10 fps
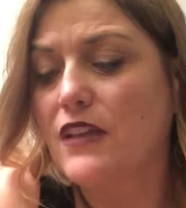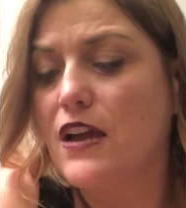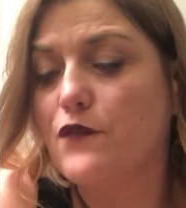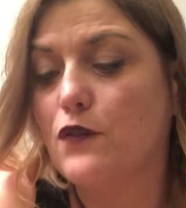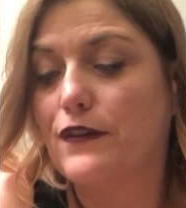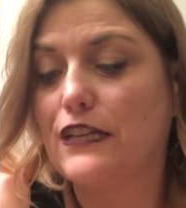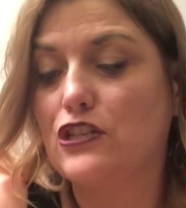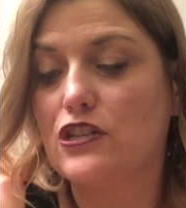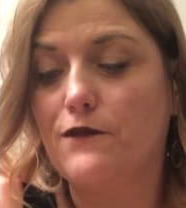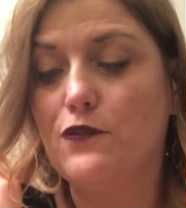I've already
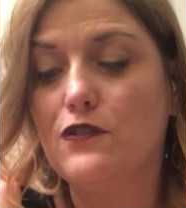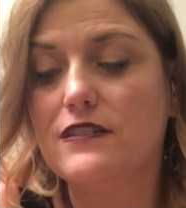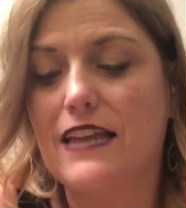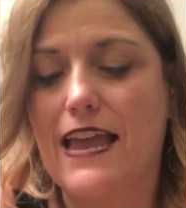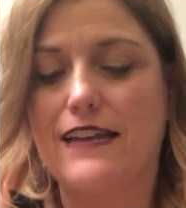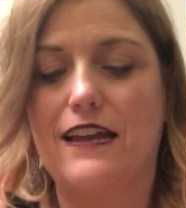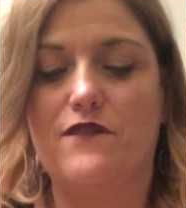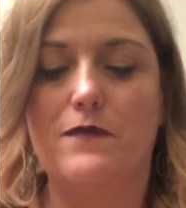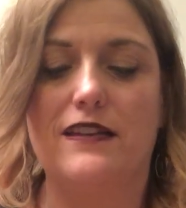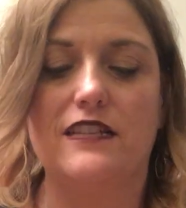shuffled and
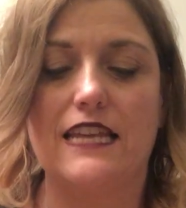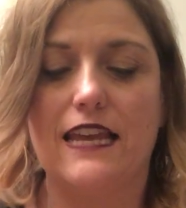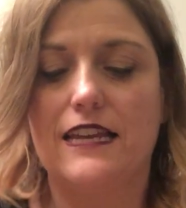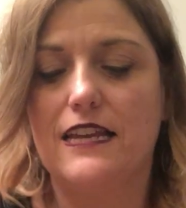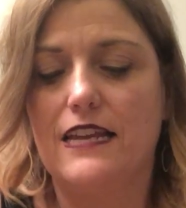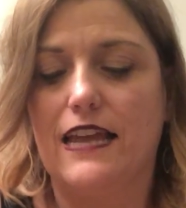I've meditated,